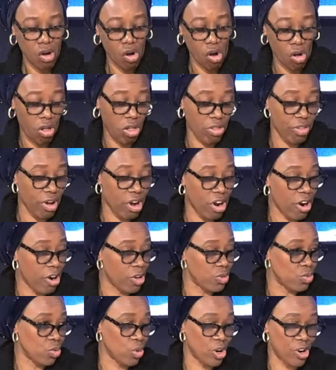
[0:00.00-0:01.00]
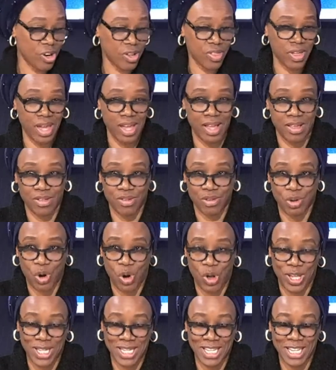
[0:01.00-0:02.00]
all the hard work that has
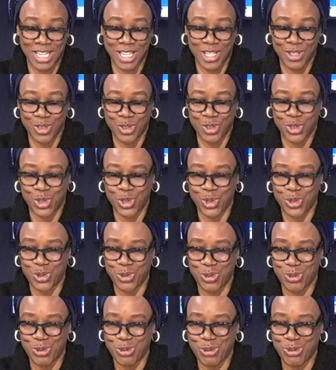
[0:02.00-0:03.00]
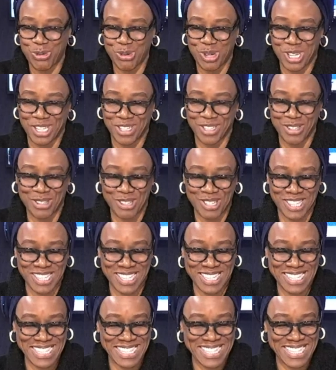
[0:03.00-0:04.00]
gone into
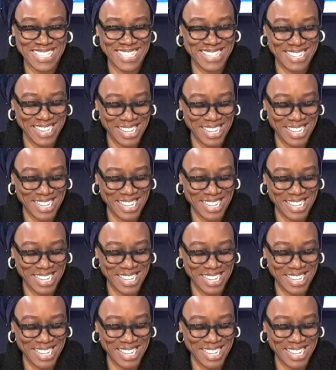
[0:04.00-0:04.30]
this